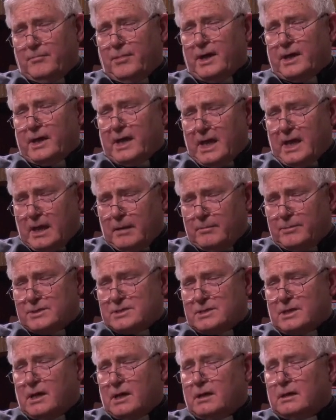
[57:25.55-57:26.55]
by
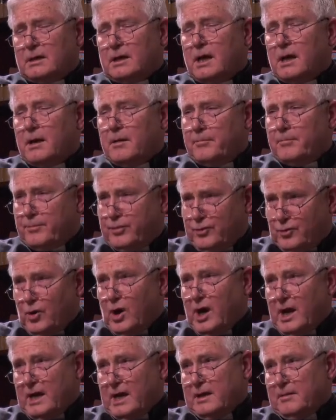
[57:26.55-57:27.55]
Amazon
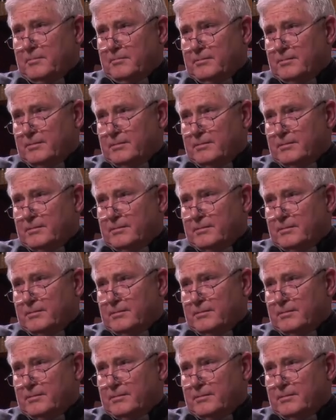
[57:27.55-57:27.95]
Prime,